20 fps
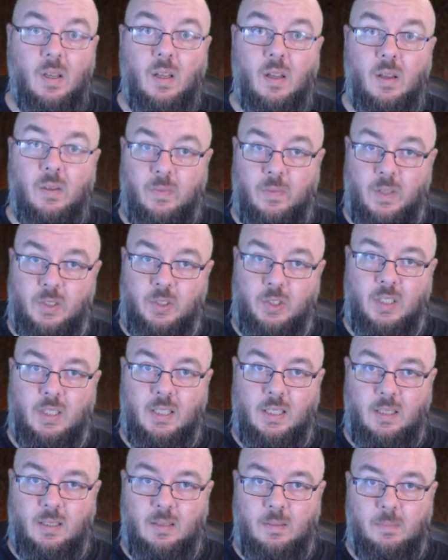
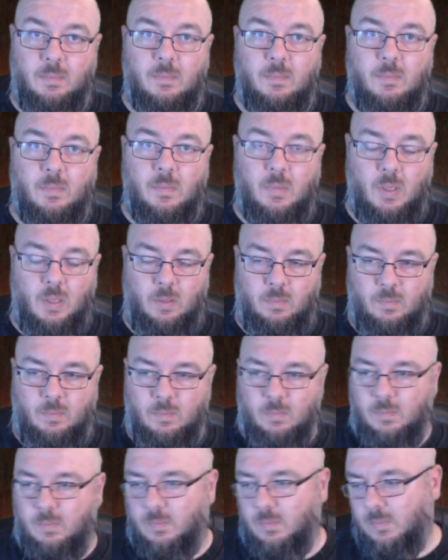Officially, no.
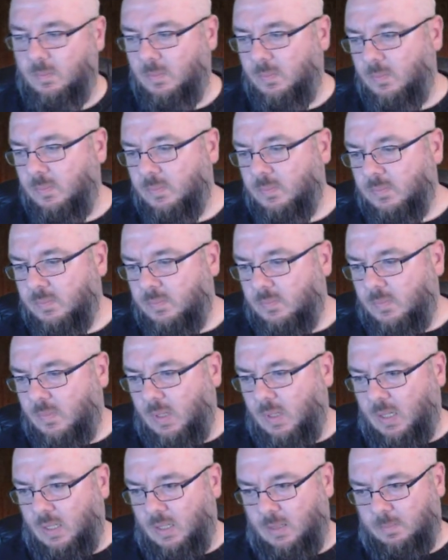
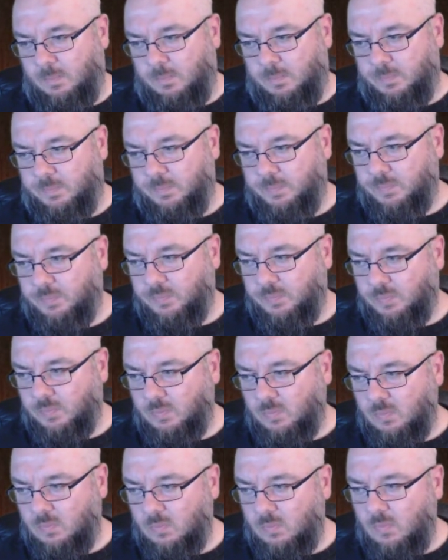Um,
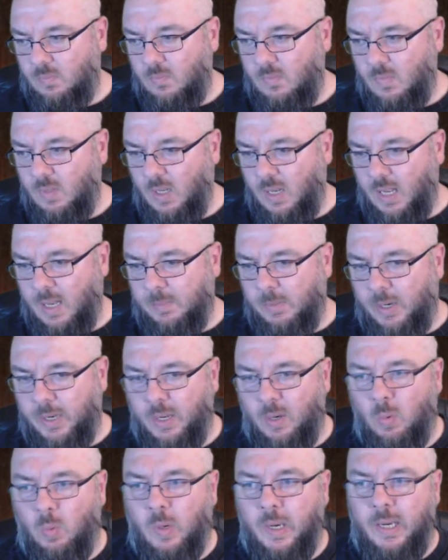am I
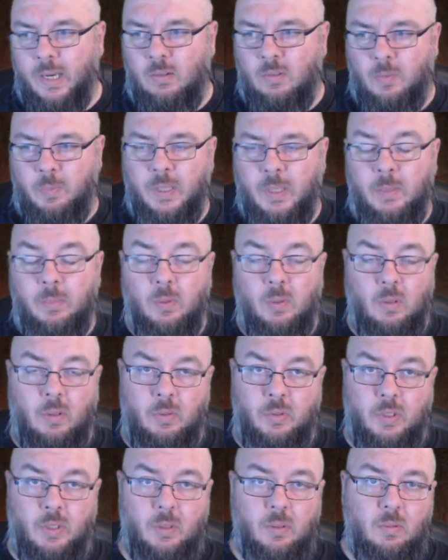aware of people who
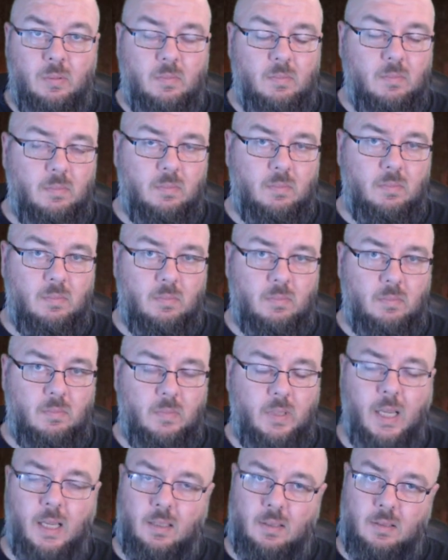do?
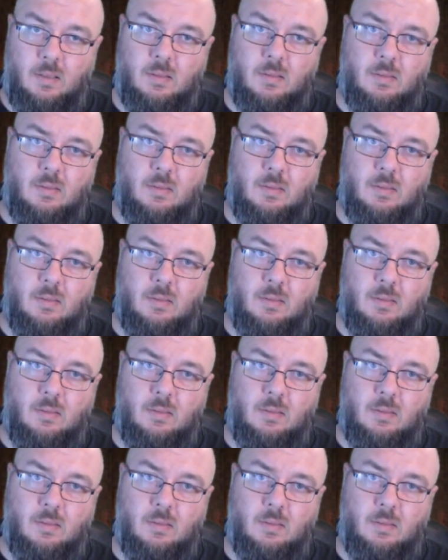Yes.